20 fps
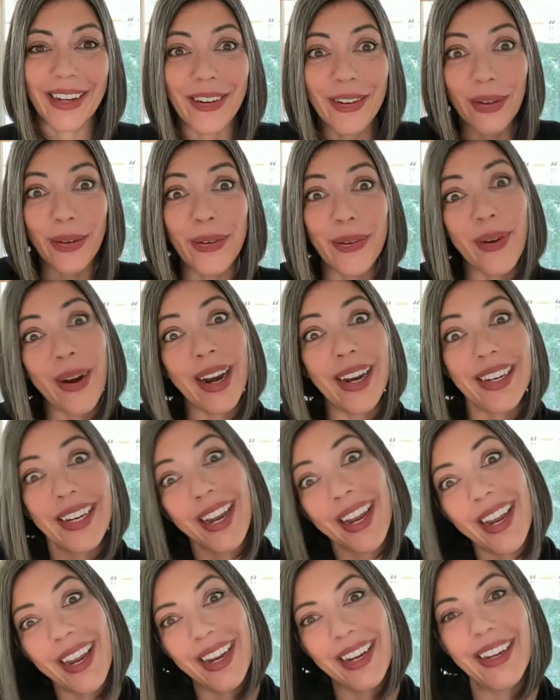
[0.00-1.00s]
Like, oh, great,
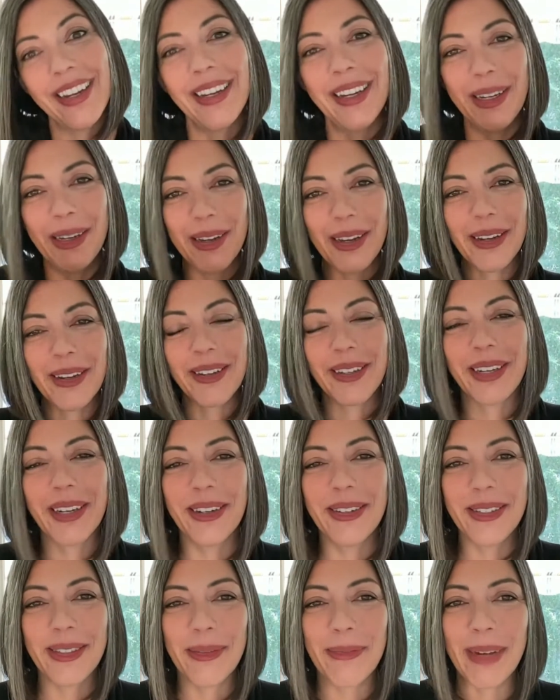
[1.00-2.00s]
hey,
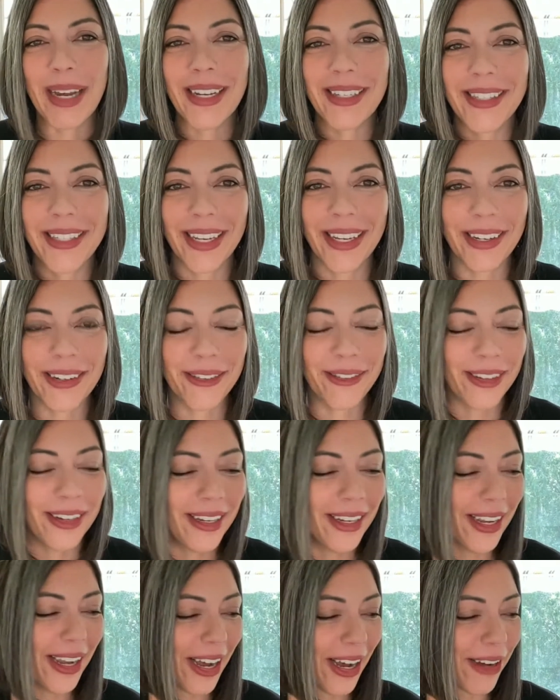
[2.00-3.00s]
here's a basket of
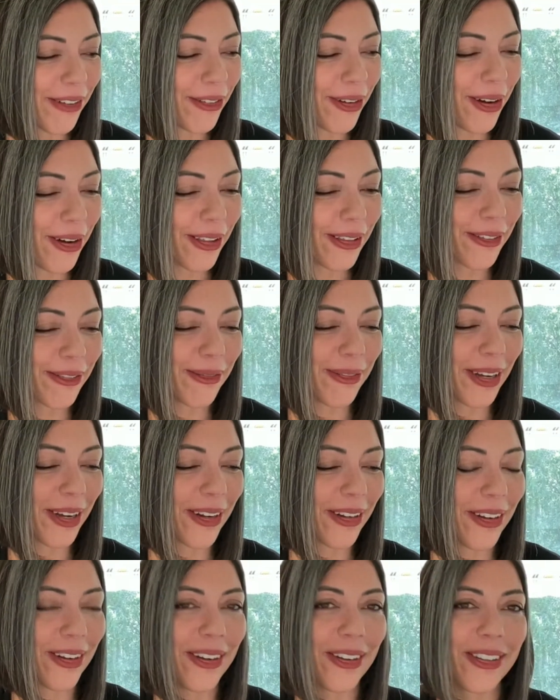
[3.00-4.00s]

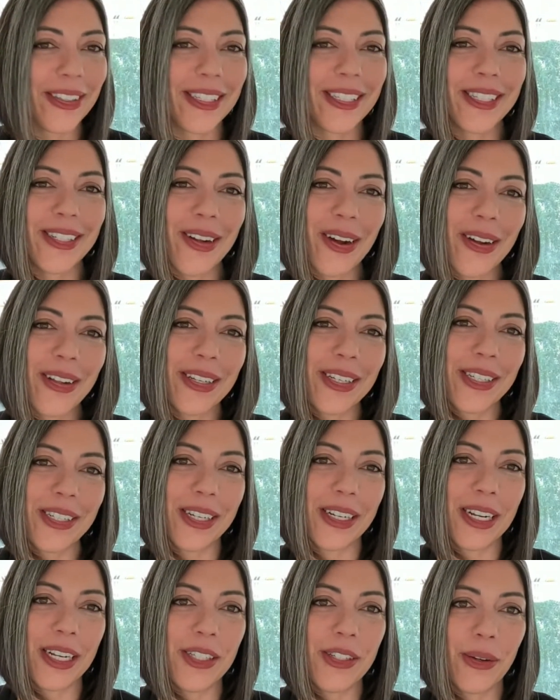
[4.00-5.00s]
all this knowledge,
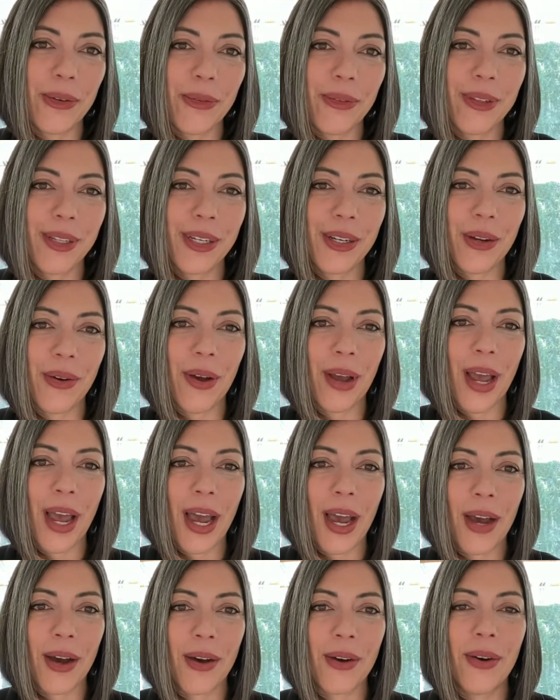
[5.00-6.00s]
and I don't really know
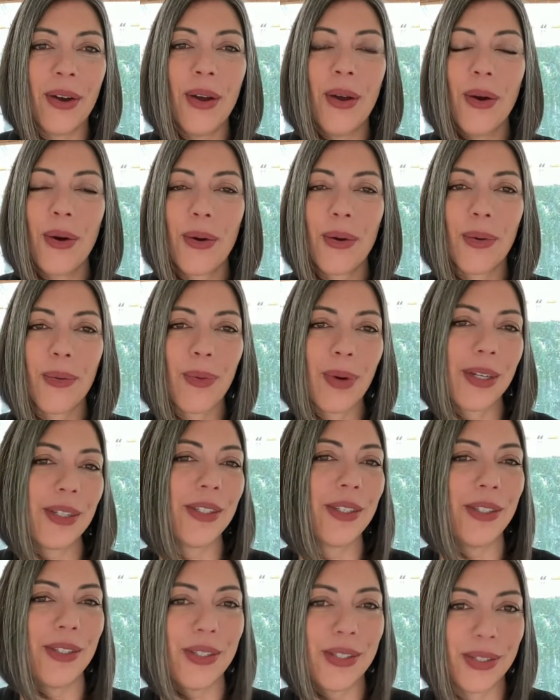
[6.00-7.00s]
how or what
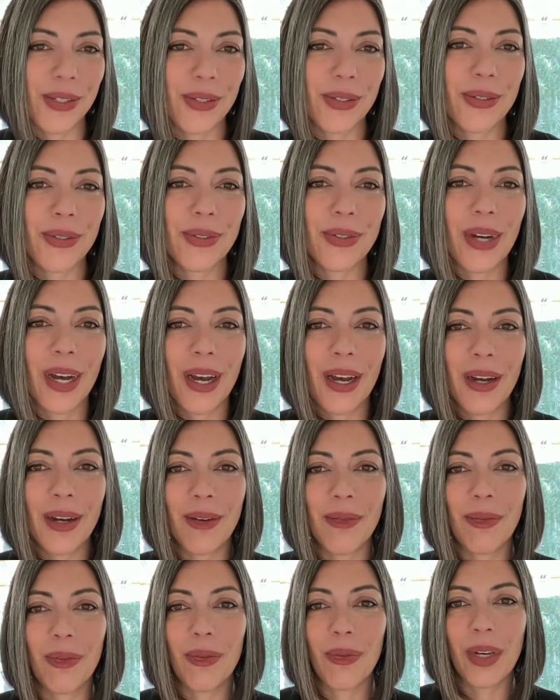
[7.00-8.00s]
to do
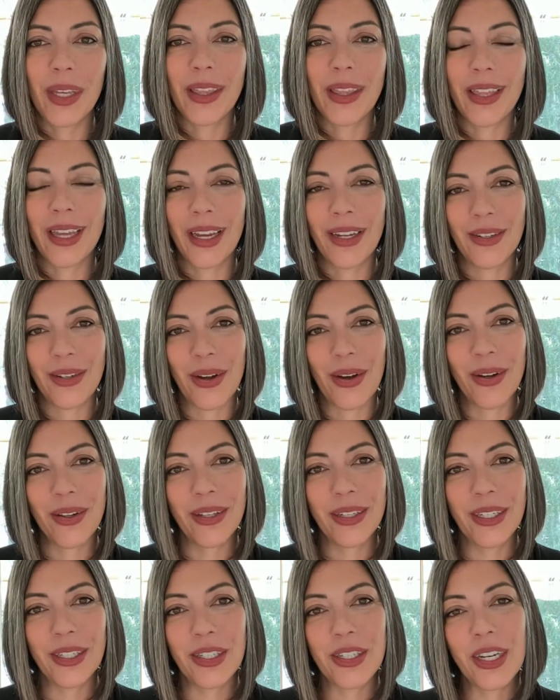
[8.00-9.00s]
with that
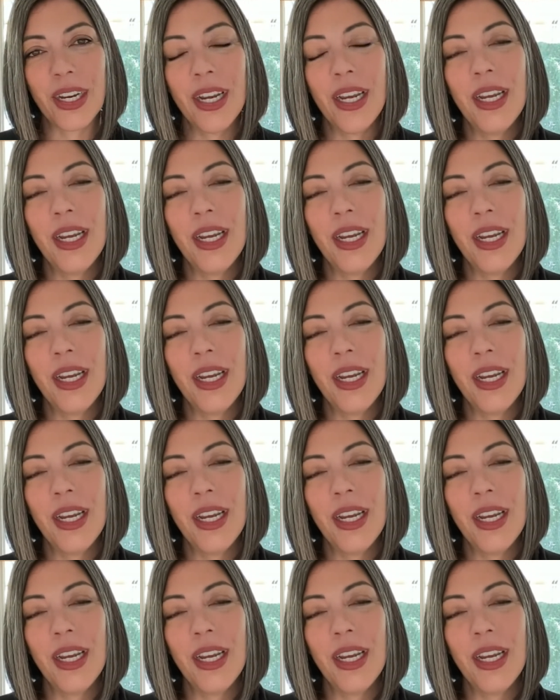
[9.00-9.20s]
knowledge.